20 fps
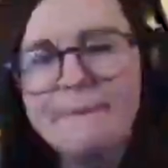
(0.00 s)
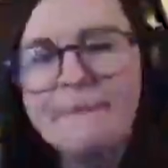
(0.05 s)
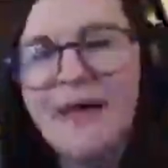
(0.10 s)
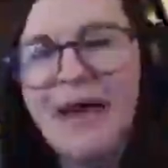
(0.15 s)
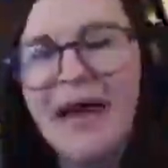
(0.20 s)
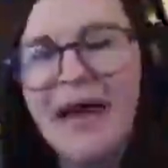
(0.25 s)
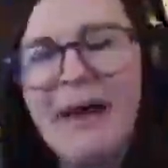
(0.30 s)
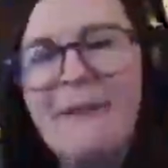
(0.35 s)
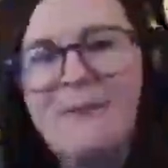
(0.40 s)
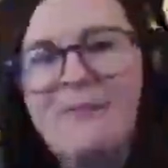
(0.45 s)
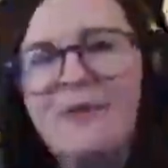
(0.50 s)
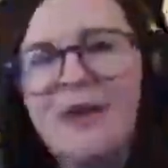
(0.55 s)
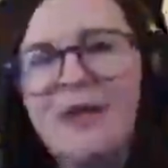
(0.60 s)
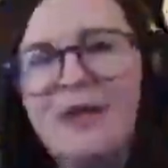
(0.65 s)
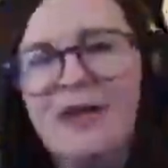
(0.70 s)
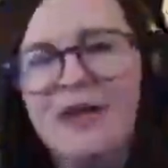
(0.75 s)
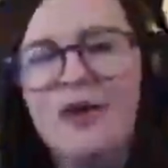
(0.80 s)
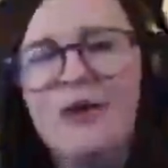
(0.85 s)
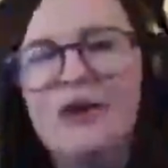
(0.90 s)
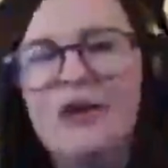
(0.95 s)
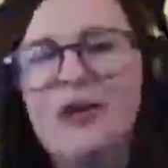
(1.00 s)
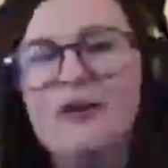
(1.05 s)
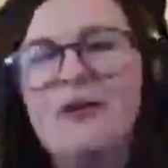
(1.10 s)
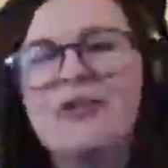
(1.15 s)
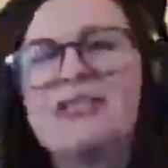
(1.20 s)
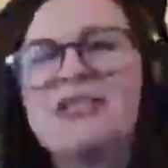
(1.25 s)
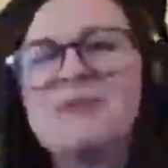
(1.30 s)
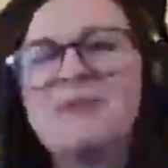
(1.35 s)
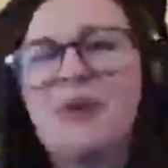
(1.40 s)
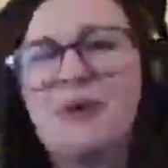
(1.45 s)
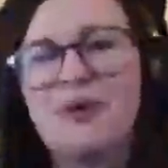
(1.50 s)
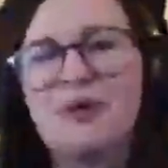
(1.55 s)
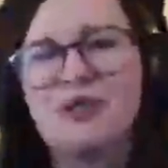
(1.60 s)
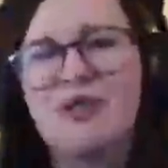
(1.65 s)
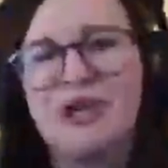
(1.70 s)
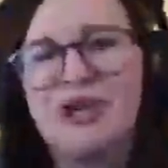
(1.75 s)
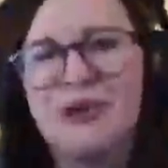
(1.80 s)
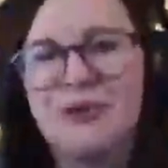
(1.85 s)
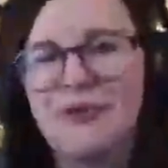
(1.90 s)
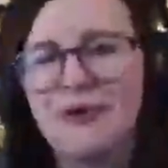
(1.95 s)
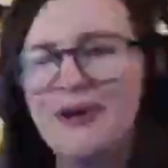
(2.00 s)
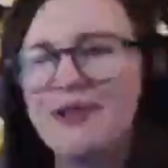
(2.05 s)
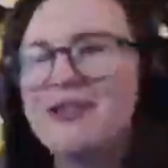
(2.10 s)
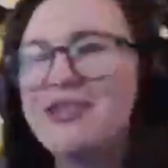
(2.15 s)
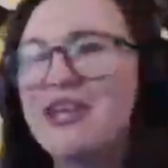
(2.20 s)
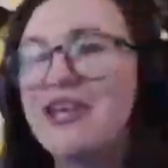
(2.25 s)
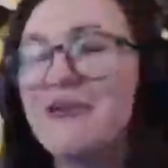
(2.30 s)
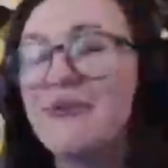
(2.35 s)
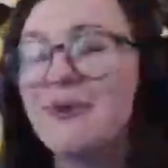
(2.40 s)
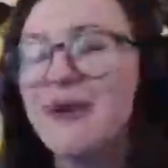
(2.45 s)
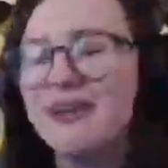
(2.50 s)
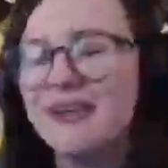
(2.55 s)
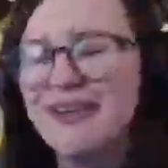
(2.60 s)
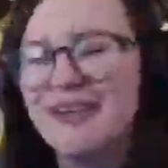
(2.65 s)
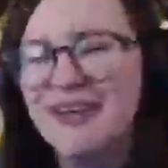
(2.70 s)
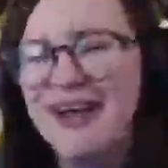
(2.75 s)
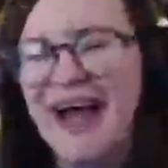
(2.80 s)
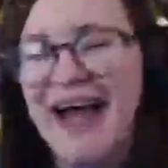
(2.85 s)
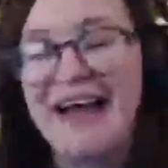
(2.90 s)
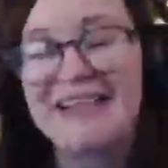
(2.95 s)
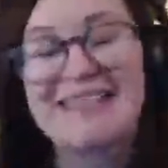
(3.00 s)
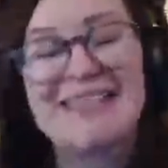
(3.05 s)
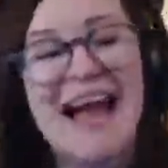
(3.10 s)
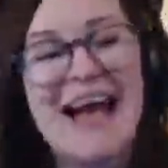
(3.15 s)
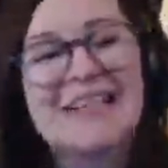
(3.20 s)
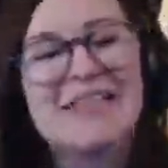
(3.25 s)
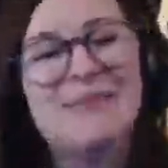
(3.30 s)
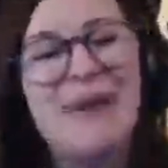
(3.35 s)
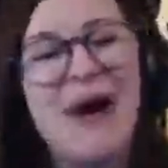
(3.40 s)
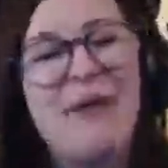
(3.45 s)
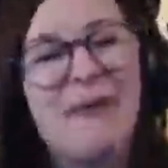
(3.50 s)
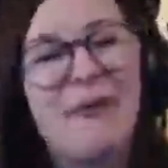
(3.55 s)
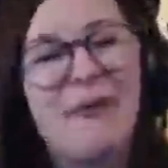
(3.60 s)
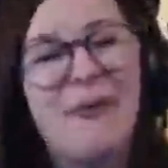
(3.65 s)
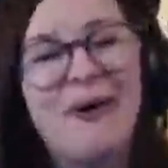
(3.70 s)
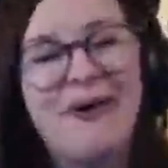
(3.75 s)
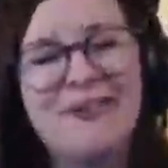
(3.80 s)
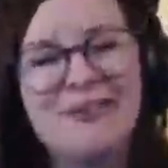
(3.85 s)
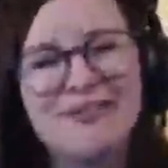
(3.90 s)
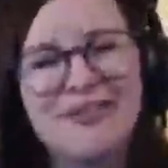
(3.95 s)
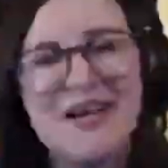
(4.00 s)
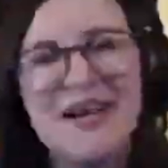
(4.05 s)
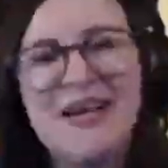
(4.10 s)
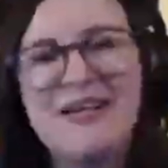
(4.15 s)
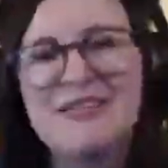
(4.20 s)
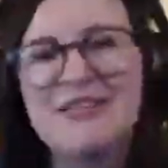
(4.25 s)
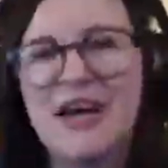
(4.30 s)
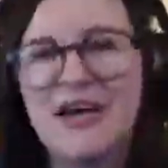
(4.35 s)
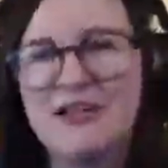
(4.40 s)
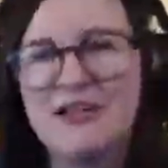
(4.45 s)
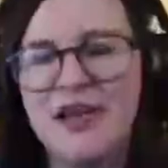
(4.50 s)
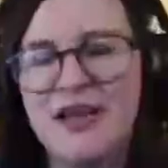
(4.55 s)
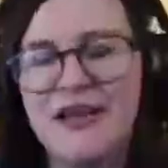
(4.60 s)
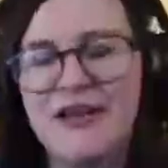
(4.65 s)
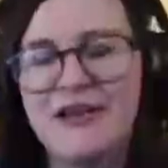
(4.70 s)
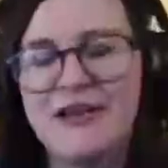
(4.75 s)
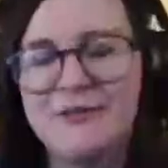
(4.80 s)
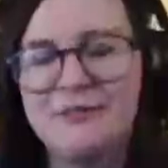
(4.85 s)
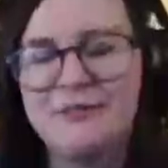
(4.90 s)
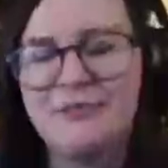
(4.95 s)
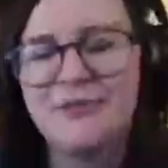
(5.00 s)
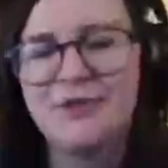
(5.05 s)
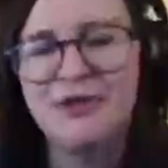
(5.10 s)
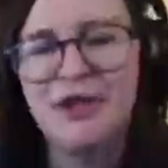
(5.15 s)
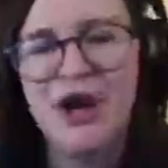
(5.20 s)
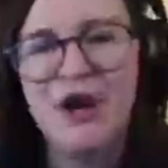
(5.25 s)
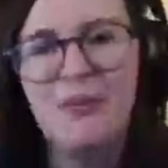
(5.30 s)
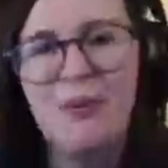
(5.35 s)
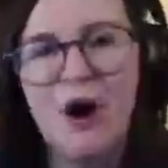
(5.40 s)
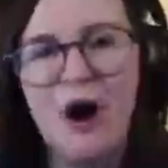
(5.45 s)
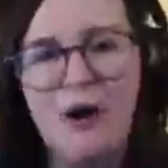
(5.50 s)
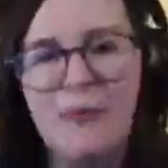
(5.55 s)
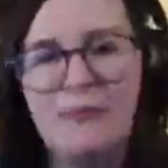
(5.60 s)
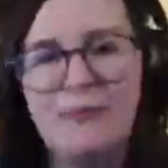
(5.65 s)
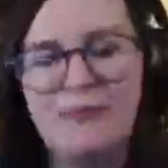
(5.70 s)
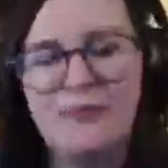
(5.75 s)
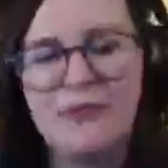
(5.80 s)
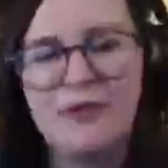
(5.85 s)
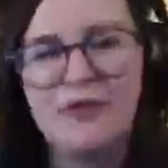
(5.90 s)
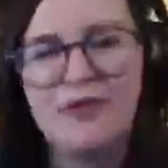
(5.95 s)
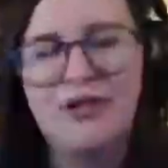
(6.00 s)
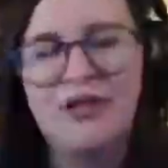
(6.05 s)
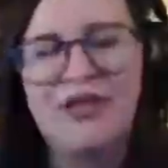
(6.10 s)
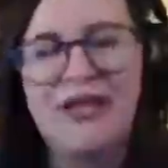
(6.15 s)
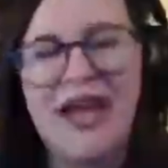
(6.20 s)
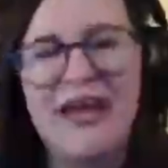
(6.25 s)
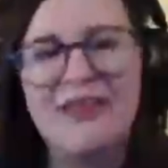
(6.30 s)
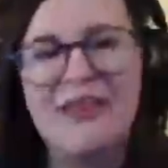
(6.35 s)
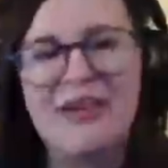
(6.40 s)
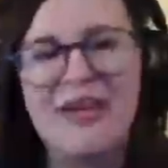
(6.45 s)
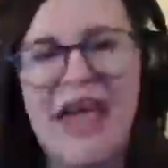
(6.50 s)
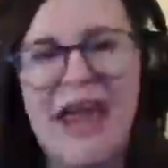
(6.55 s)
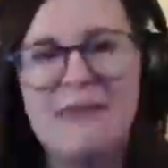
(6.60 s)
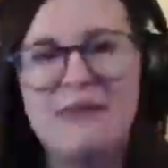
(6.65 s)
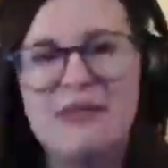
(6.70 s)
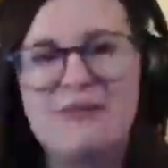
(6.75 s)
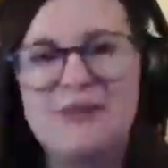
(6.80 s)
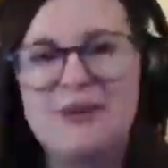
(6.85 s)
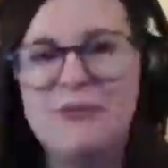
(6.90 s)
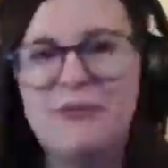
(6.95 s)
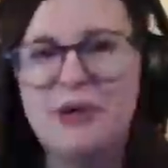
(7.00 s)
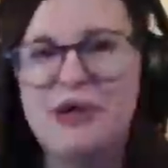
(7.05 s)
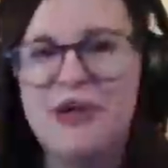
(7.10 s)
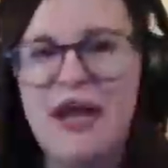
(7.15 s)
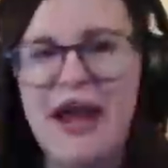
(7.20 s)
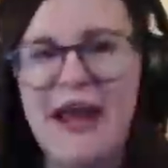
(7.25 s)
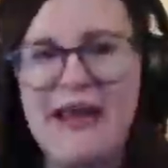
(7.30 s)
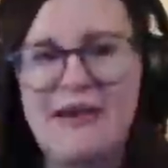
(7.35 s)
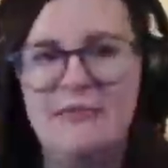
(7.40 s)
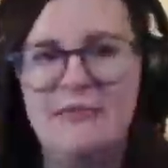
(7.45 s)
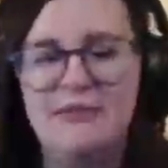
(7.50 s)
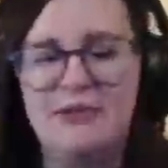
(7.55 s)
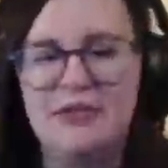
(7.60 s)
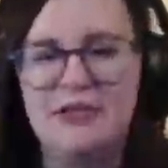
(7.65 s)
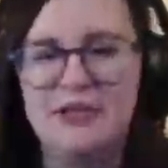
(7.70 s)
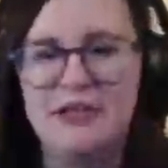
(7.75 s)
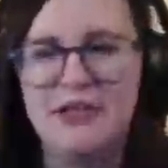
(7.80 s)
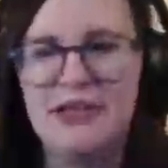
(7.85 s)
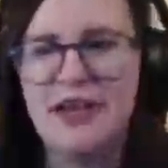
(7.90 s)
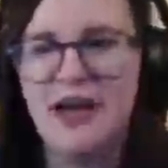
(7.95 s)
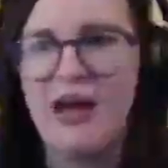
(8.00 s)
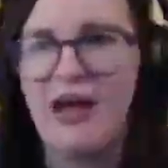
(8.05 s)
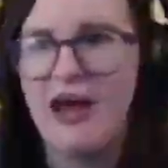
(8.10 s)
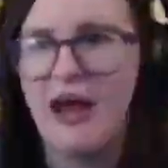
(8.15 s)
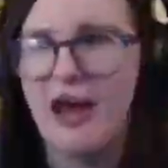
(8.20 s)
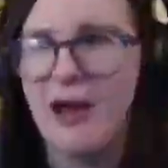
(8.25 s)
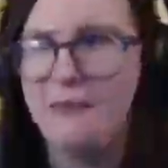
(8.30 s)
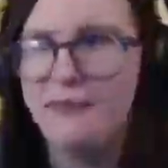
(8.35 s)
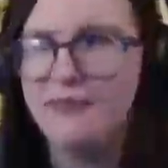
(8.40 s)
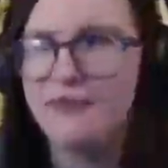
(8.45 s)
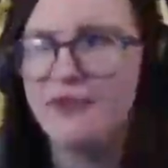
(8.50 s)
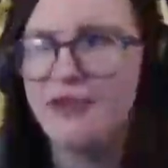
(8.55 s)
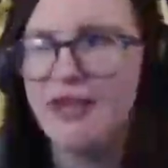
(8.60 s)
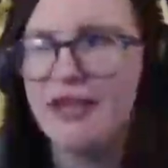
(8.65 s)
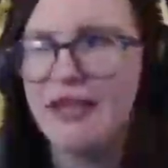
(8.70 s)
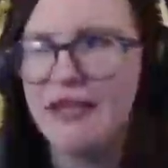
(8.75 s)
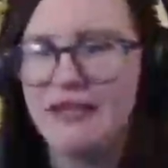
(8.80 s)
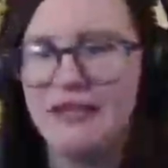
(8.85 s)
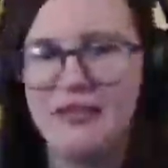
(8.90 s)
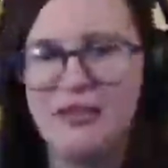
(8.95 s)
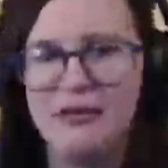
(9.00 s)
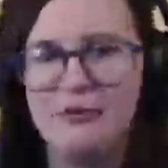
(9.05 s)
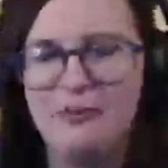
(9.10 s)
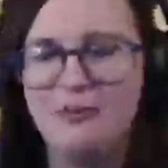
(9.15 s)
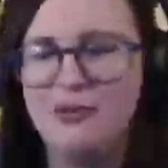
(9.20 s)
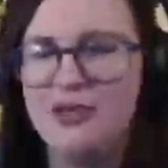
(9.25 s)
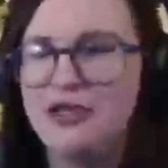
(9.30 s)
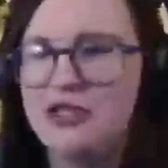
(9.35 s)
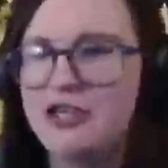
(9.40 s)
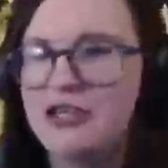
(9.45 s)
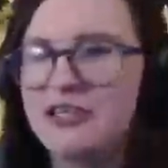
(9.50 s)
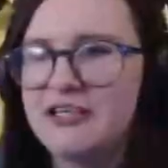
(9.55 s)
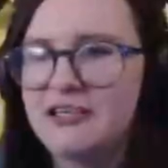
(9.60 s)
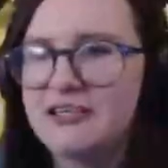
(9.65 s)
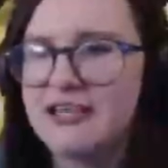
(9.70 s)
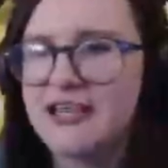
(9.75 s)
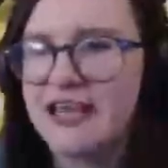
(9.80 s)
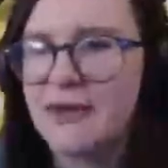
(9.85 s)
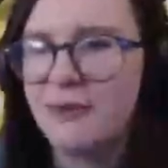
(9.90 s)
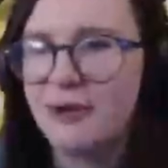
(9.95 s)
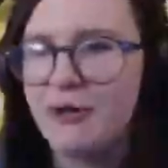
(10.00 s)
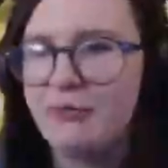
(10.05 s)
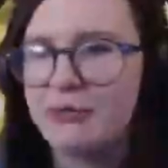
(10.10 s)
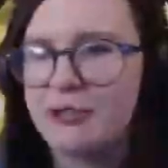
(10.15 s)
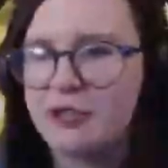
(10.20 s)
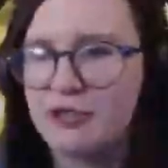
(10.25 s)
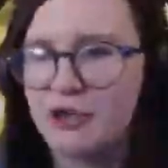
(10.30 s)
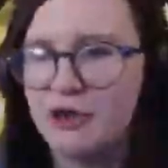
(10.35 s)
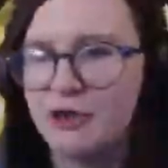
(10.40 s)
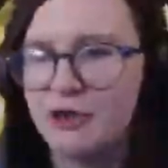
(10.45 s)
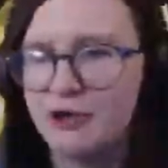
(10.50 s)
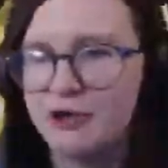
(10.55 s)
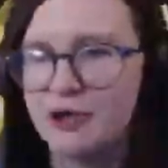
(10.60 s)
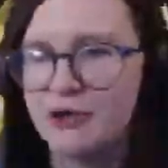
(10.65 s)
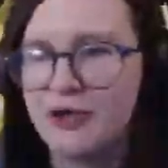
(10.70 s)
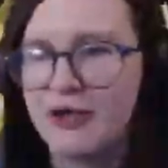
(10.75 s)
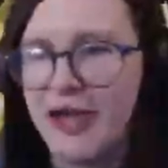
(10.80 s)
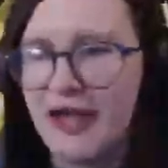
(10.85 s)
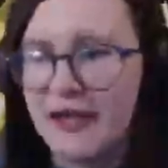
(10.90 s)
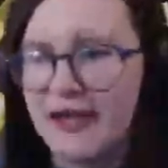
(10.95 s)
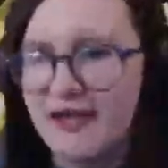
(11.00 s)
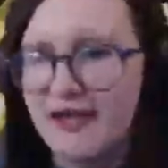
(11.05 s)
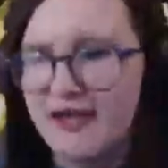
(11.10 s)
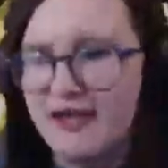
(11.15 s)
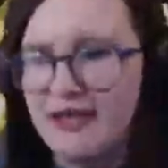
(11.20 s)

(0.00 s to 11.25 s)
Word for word: um, Lewis has put the dinner, dinner in as at my request. So I think, you know what? The, the game has been renamed. Um, it you you didn't see what it was called, okay?